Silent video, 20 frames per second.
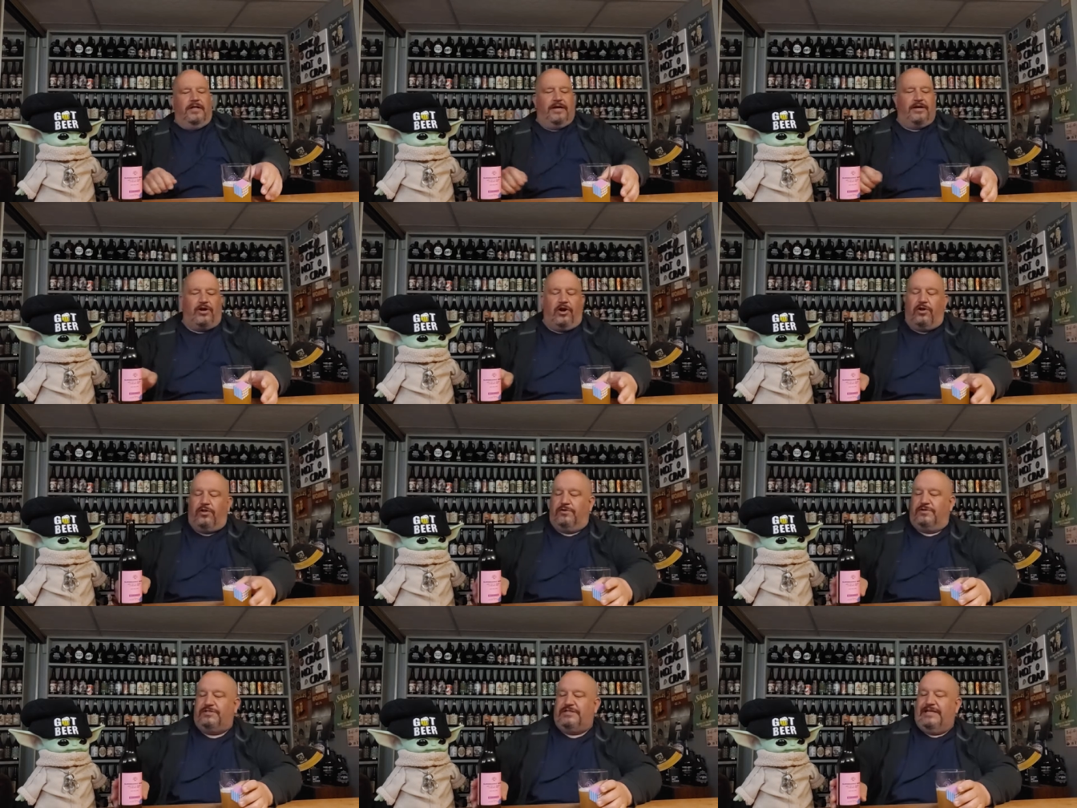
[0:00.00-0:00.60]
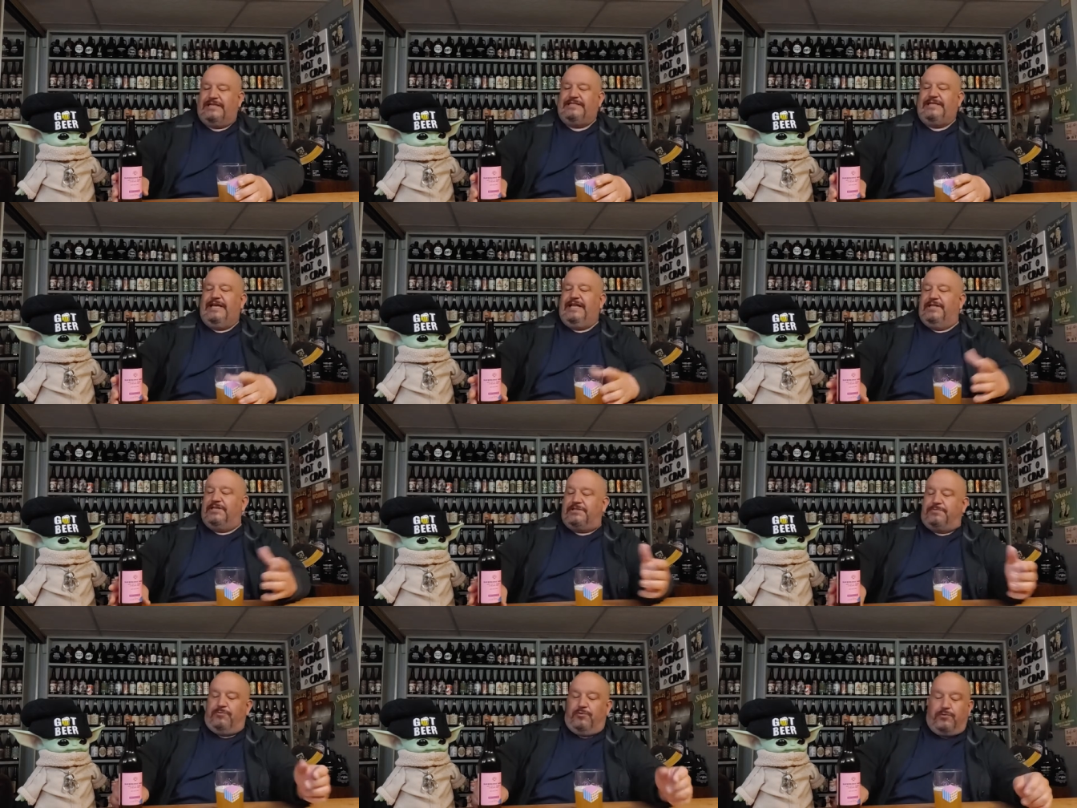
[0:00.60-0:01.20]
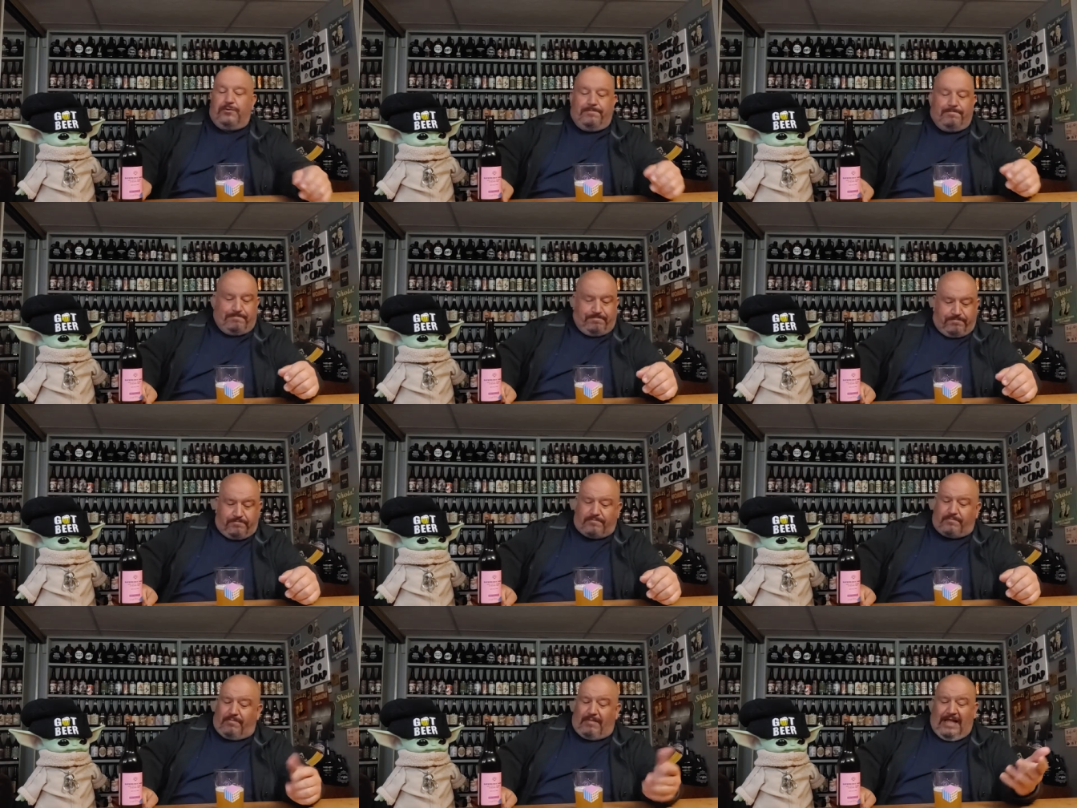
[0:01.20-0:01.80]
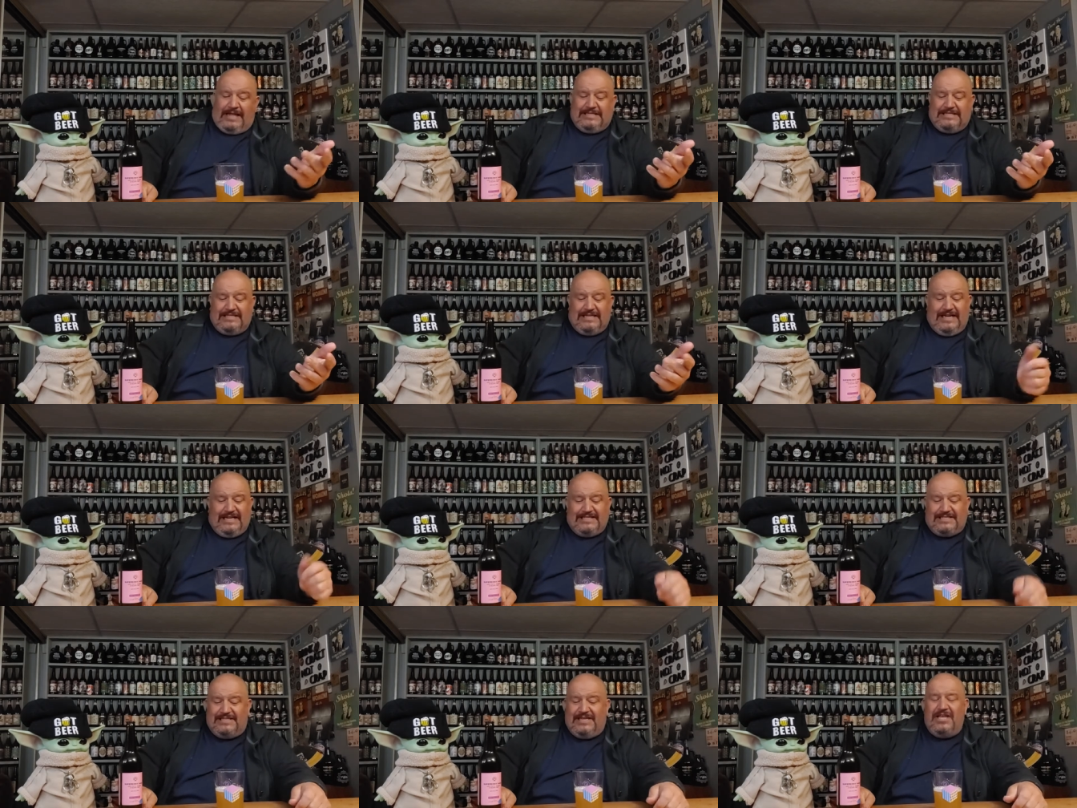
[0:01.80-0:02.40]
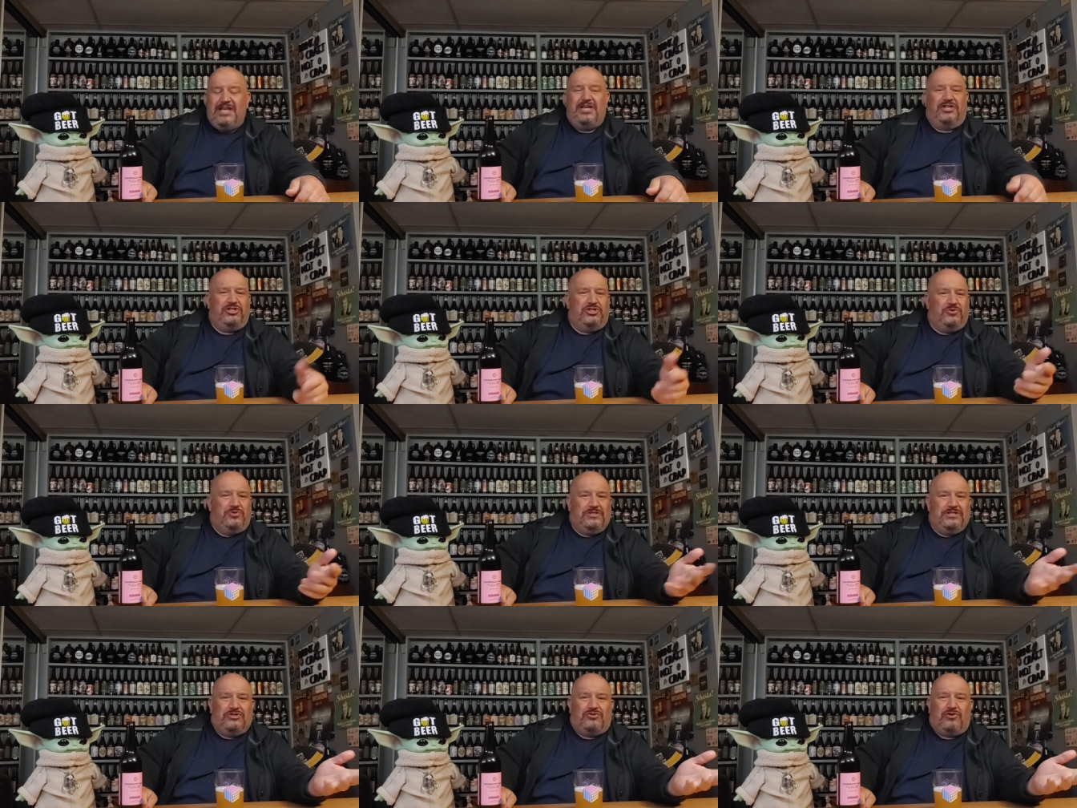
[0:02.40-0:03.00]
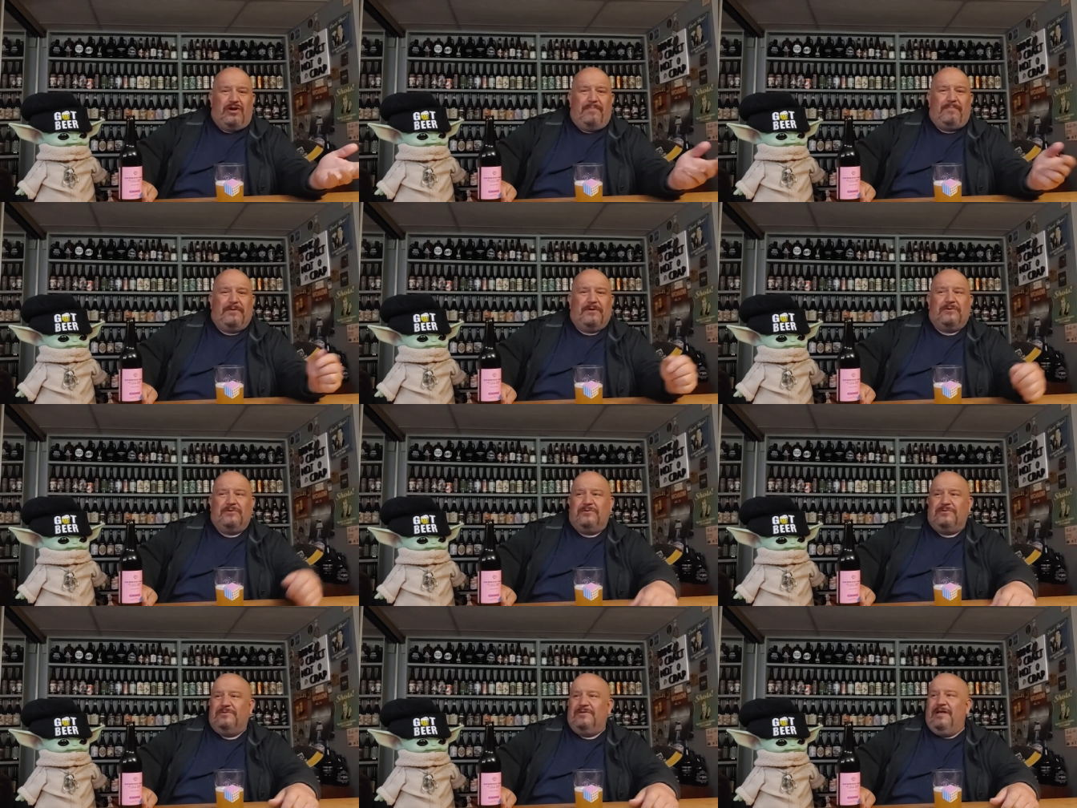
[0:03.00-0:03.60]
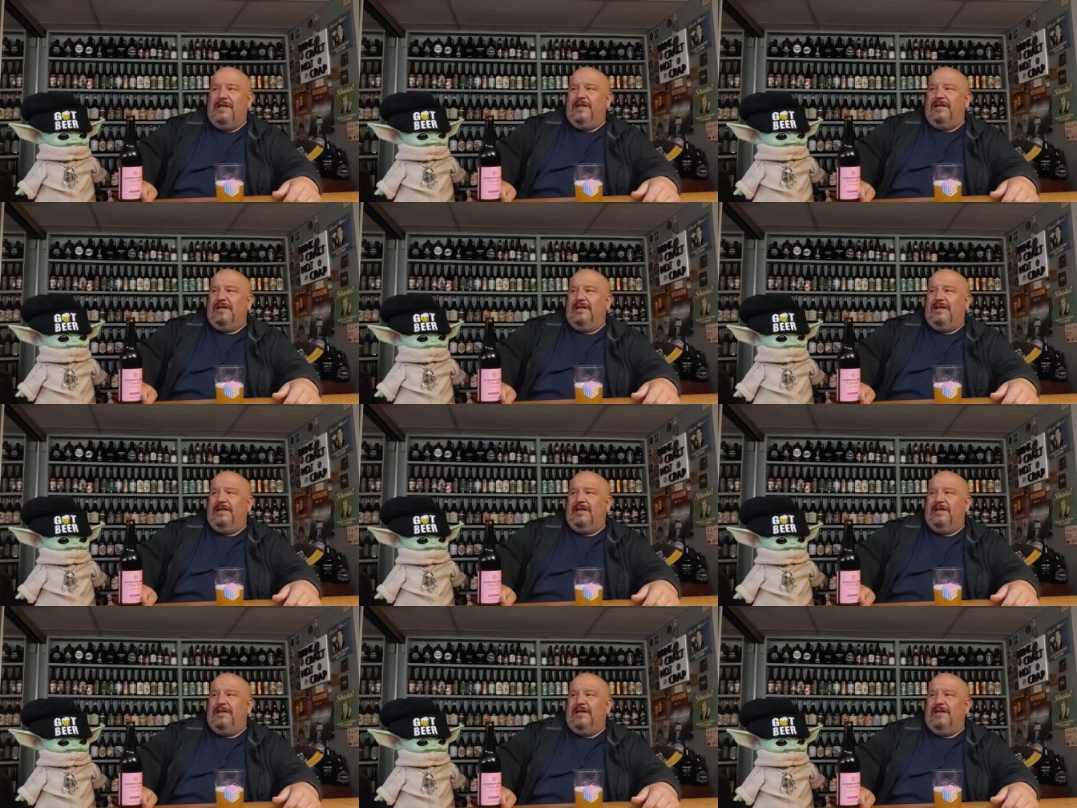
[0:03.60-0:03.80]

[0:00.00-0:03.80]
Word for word: Carlos Santana smooth. It's nice, juicy, tropical.